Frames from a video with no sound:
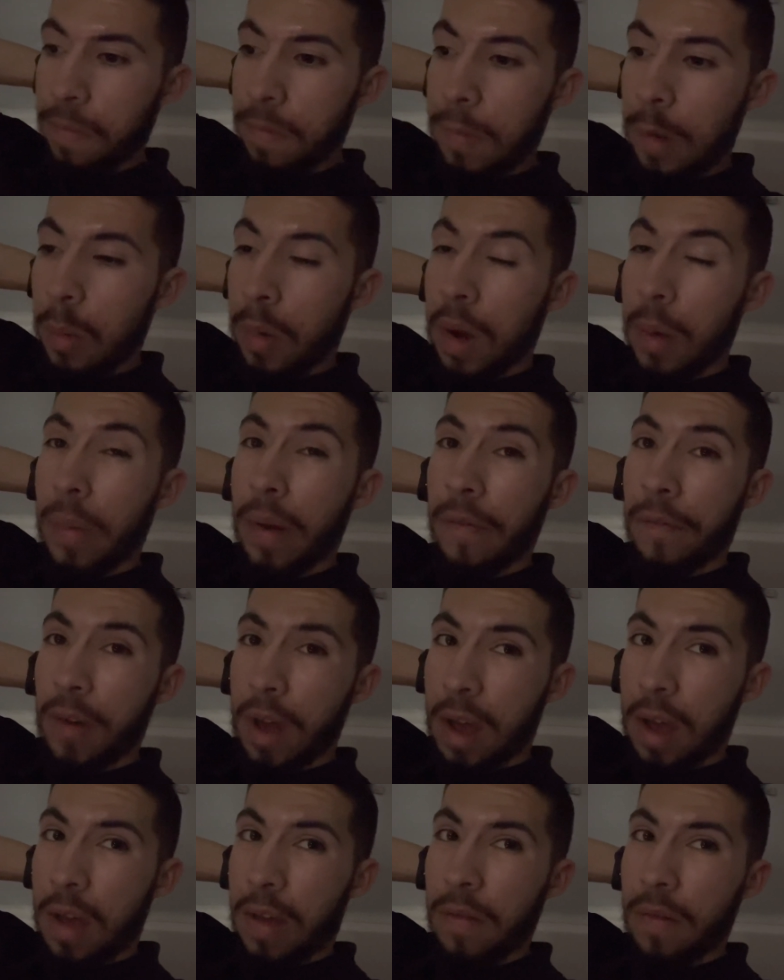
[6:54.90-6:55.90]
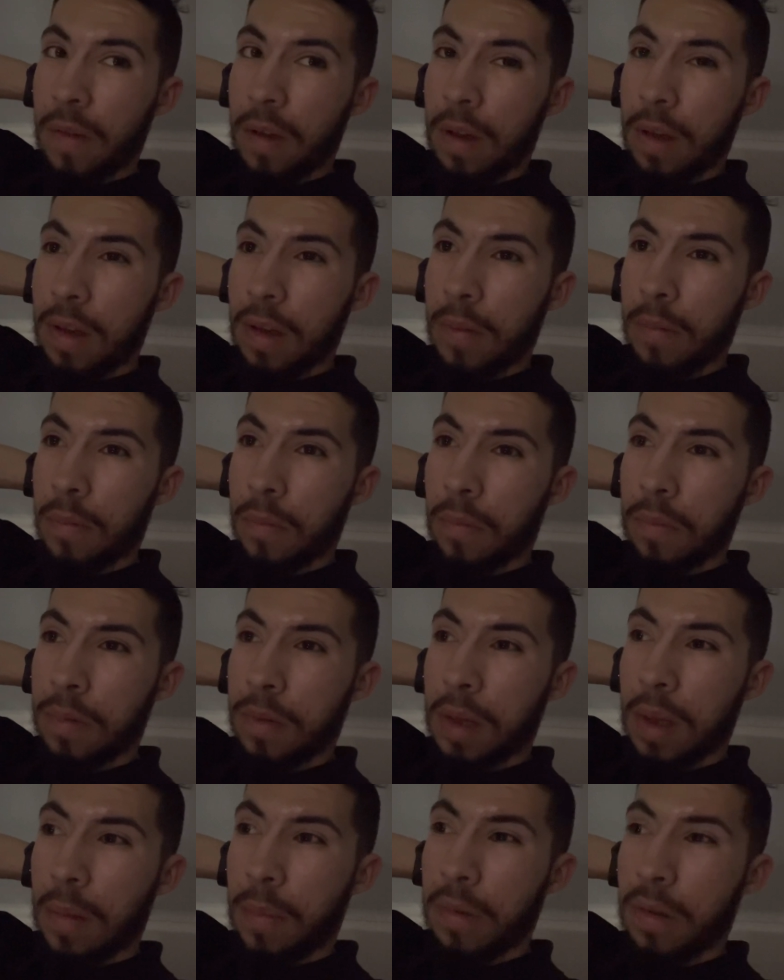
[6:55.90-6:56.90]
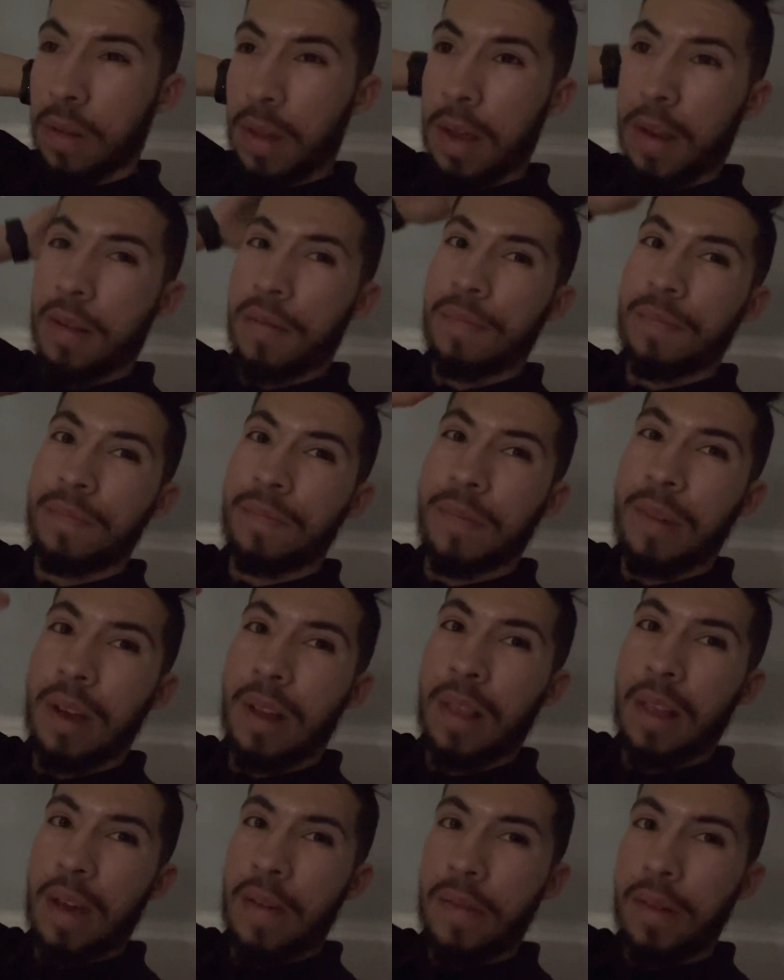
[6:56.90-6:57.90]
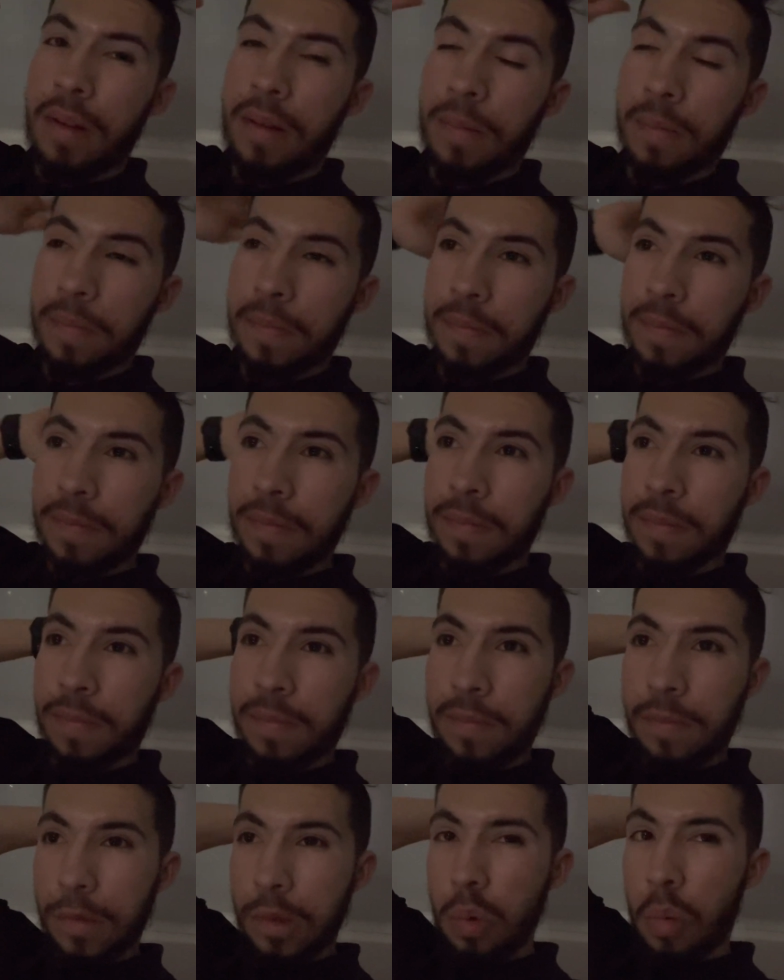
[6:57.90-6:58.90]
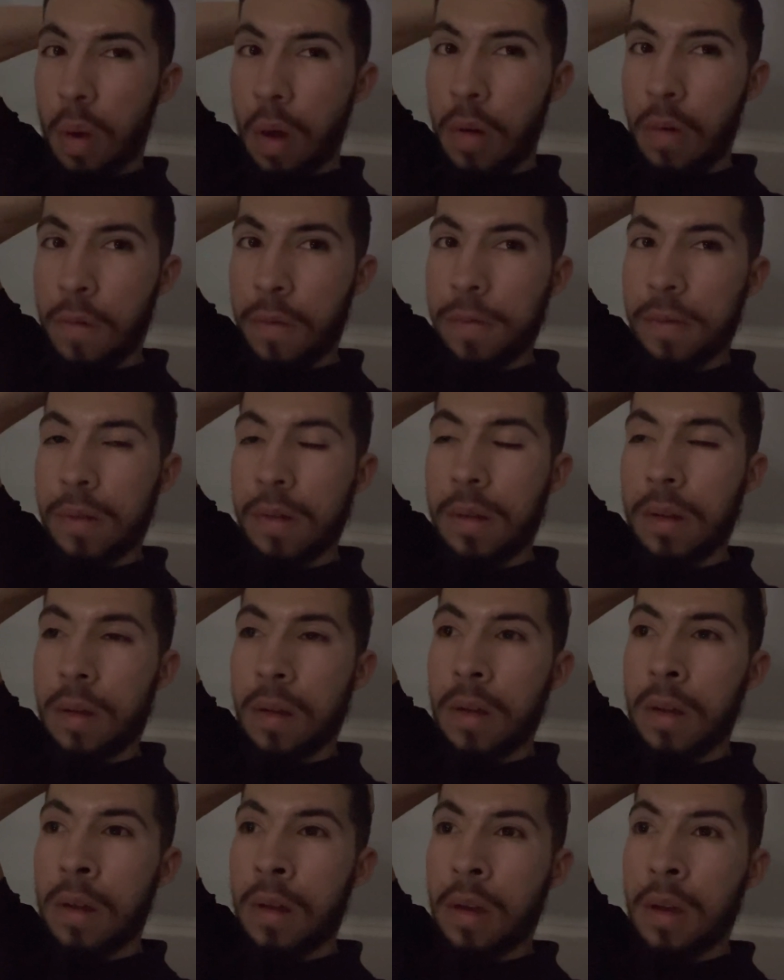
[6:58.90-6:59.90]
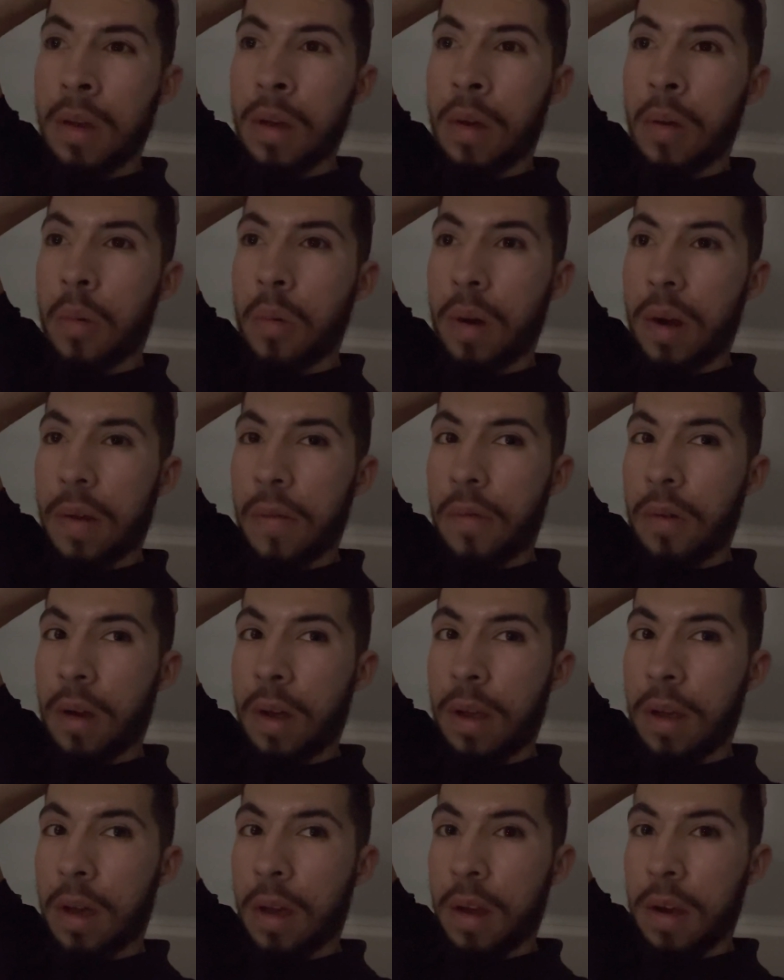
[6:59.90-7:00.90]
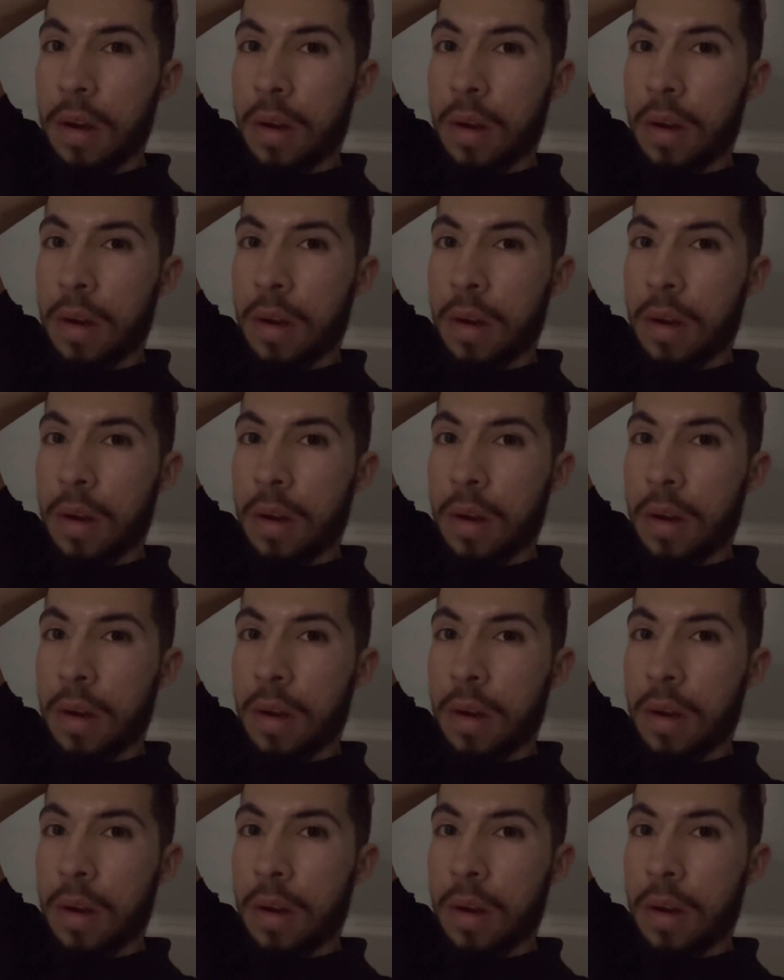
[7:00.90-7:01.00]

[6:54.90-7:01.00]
Wake up at 5. Stay up to like 11, 12. Whatever I got to